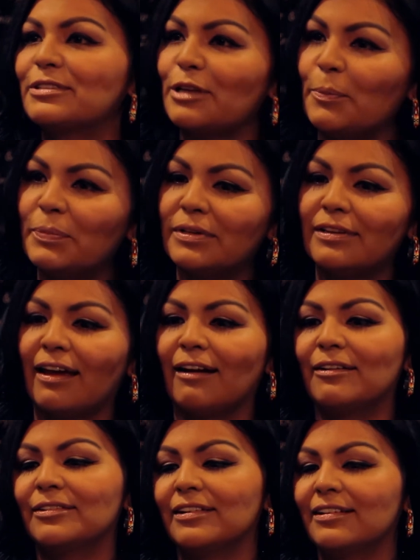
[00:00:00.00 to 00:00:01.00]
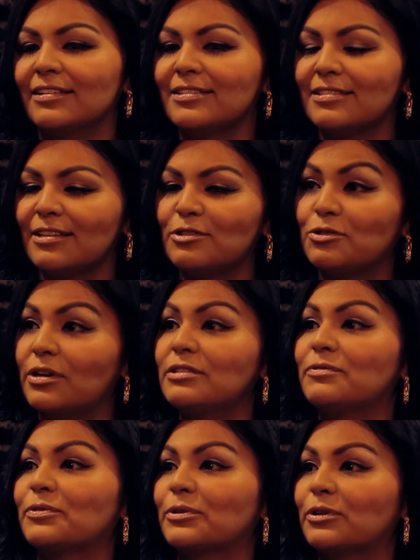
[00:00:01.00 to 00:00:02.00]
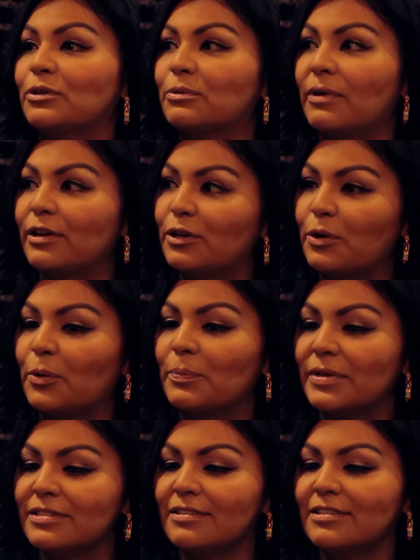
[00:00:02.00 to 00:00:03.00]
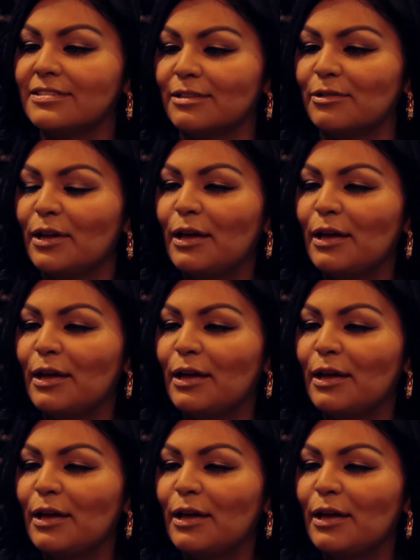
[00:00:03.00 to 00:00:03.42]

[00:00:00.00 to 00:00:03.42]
It's up and down, and it's stressful, you know, running your own business.